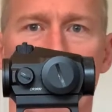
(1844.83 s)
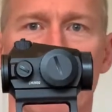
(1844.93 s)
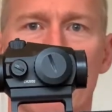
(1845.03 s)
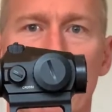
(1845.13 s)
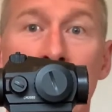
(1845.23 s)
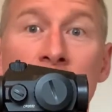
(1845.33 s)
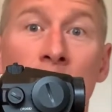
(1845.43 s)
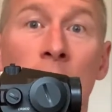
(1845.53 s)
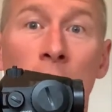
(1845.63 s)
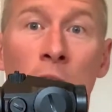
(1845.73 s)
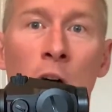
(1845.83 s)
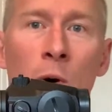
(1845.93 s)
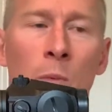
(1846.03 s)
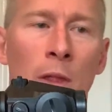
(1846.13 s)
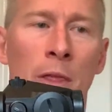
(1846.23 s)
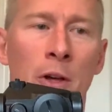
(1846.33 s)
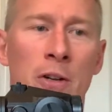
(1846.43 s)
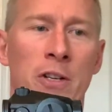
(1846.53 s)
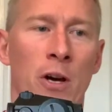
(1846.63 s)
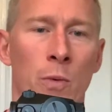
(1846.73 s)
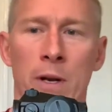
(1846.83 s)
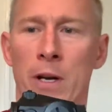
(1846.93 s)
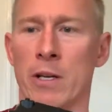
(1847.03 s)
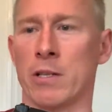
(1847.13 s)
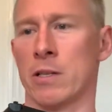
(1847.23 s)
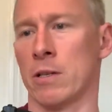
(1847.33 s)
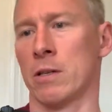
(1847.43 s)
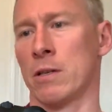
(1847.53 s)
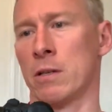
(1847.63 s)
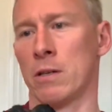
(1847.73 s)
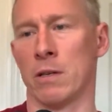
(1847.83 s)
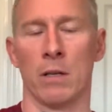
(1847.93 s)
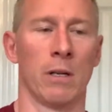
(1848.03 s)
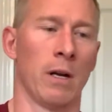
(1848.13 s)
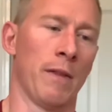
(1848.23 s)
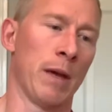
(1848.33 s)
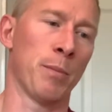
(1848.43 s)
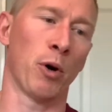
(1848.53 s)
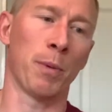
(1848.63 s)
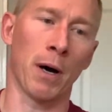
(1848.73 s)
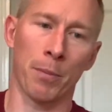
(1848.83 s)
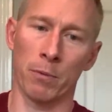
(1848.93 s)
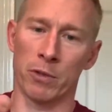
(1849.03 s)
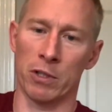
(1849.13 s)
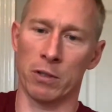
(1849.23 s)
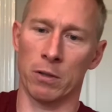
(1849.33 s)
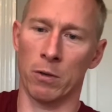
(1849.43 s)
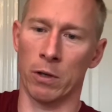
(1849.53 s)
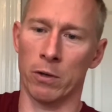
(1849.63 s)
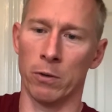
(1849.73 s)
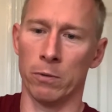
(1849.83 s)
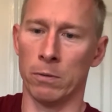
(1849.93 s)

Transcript: So these are lower one third co-witness and they pop up, which is quite cool.